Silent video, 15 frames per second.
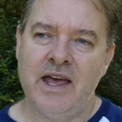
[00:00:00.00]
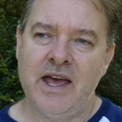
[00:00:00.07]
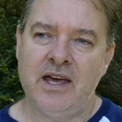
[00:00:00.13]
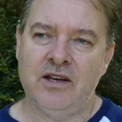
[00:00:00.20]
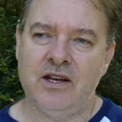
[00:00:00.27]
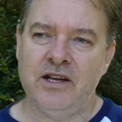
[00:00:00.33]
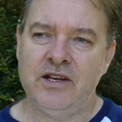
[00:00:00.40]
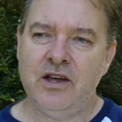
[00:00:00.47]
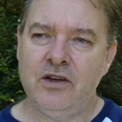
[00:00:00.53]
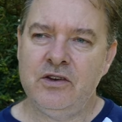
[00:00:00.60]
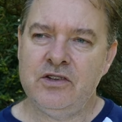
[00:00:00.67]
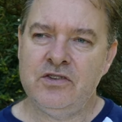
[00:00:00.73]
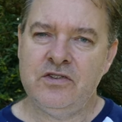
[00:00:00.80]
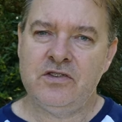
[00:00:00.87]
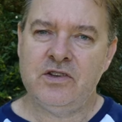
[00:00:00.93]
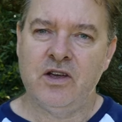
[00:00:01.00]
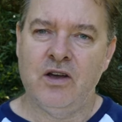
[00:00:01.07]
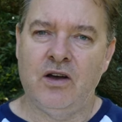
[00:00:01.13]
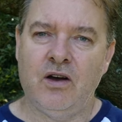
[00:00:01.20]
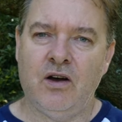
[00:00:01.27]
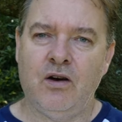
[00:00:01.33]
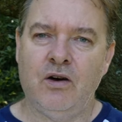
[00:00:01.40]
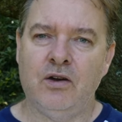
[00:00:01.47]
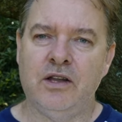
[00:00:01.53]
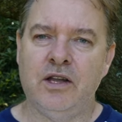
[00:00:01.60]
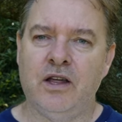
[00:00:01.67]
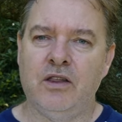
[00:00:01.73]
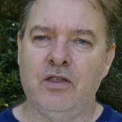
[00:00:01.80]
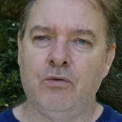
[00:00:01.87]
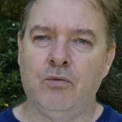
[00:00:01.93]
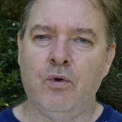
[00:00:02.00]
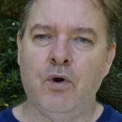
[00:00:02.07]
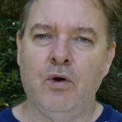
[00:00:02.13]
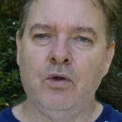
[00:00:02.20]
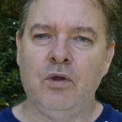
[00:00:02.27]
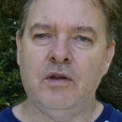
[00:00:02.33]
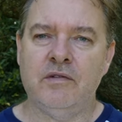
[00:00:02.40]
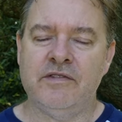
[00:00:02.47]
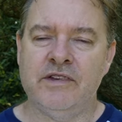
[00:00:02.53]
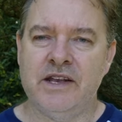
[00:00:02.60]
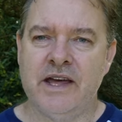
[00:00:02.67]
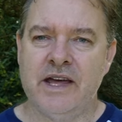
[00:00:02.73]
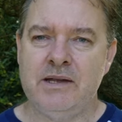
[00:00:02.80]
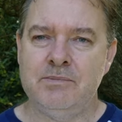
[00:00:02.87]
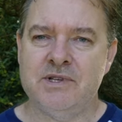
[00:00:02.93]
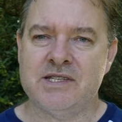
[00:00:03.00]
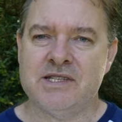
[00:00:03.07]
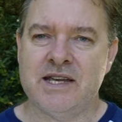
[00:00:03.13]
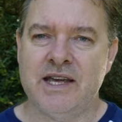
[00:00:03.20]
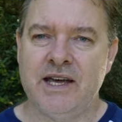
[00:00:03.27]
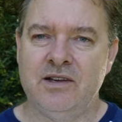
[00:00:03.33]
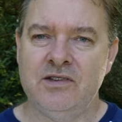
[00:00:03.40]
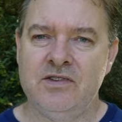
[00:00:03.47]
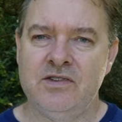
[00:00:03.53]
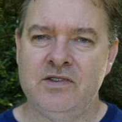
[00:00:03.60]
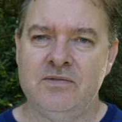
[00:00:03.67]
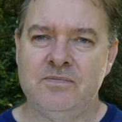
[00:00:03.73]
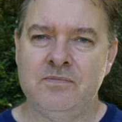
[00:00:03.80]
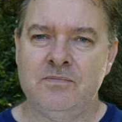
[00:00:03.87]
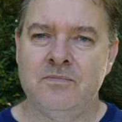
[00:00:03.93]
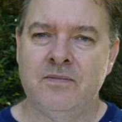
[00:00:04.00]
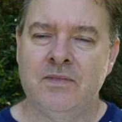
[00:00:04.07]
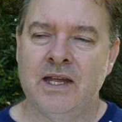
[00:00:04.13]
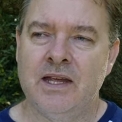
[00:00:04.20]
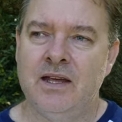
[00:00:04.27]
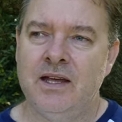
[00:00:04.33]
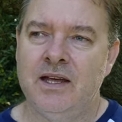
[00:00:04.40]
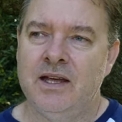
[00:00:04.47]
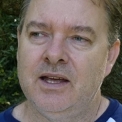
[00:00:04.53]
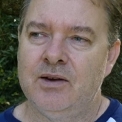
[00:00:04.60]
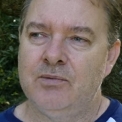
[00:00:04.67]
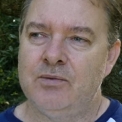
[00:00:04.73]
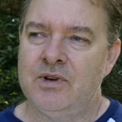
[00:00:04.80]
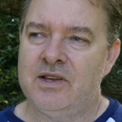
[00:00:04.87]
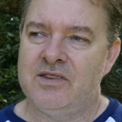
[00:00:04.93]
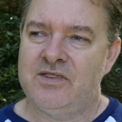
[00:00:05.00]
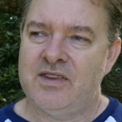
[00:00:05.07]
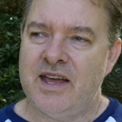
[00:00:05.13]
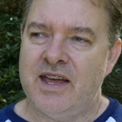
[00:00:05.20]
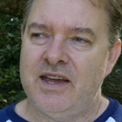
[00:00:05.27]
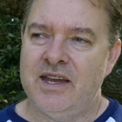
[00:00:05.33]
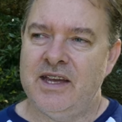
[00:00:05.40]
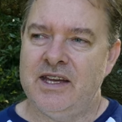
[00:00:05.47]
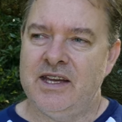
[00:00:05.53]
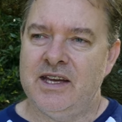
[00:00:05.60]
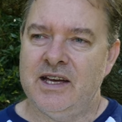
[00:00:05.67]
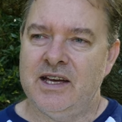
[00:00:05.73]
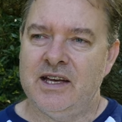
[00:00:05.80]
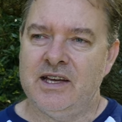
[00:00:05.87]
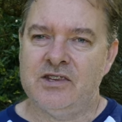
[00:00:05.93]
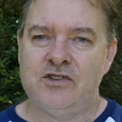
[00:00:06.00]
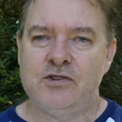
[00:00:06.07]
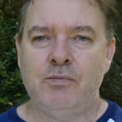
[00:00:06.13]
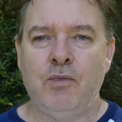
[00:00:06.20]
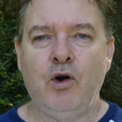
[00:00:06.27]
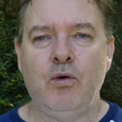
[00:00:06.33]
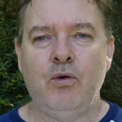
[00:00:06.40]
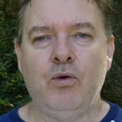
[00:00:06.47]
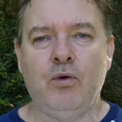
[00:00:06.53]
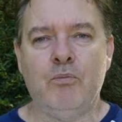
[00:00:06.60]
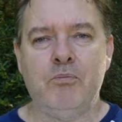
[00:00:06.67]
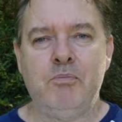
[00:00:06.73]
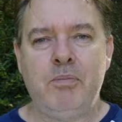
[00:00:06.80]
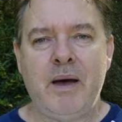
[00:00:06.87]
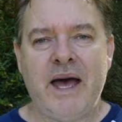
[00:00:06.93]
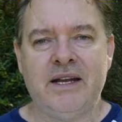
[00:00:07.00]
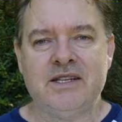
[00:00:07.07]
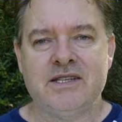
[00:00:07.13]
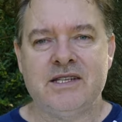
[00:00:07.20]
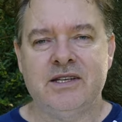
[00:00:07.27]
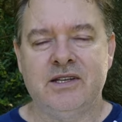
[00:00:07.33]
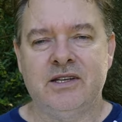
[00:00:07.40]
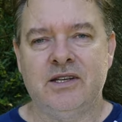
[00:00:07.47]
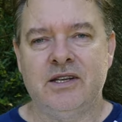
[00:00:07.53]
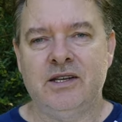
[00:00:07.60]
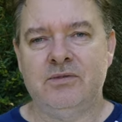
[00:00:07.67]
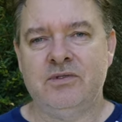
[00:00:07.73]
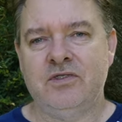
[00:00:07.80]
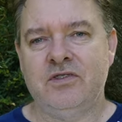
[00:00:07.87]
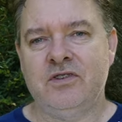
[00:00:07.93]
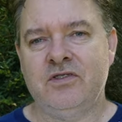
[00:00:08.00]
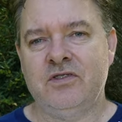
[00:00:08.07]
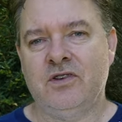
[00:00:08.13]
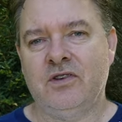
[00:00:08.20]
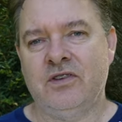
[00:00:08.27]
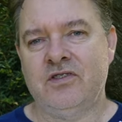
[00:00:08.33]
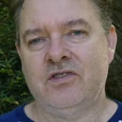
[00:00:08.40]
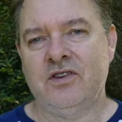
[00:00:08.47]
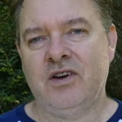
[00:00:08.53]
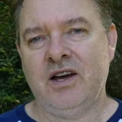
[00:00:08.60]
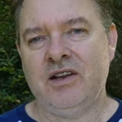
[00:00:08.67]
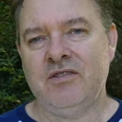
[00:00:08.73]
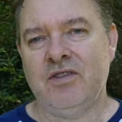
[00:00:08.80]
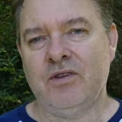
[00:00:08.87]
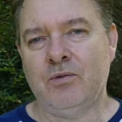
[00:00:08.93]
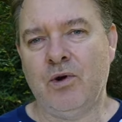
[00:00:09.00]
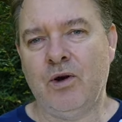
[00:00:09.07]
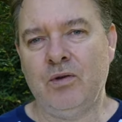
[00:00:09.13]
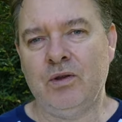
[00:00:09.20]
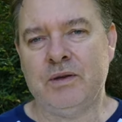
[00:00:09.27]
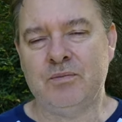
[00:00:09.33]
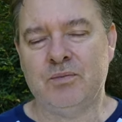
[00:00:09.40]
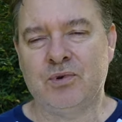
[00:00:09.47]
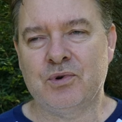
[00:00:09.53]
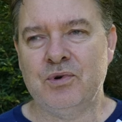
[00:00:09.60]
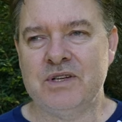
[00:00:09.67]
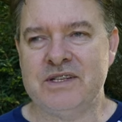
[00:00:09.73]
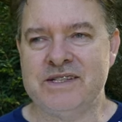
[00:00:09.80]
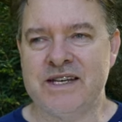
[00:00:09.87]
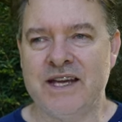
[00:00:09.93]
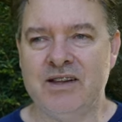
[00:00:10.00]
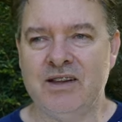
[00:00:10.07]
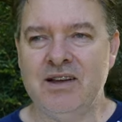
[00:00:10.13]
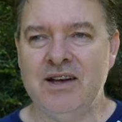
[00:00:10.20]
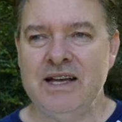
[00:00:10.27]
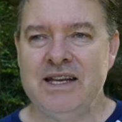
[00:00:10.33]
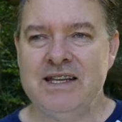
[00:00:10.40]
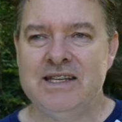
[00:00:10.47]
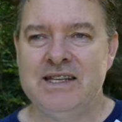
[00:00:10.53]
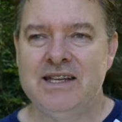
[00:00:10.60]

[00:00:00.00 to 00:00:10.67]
and I noticed on the wall of a neighbor's house was a small bat. He was just on the side of the wall in broad daylight